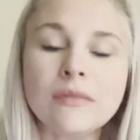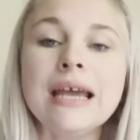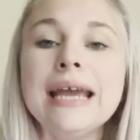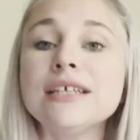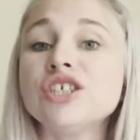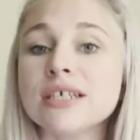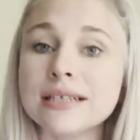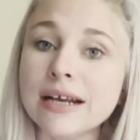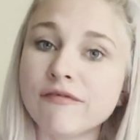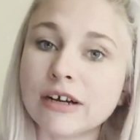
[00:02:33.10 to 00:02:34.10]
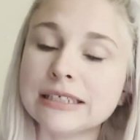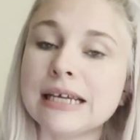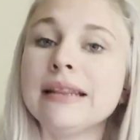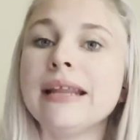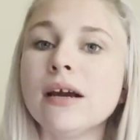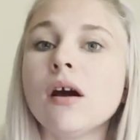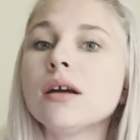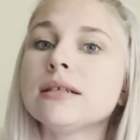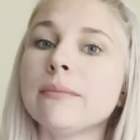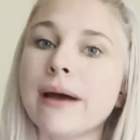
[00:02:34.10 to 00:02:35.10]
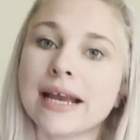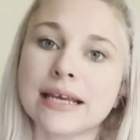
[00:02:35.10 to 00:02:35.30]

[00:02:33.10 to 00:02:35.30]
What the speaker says: And just like front end, there are some back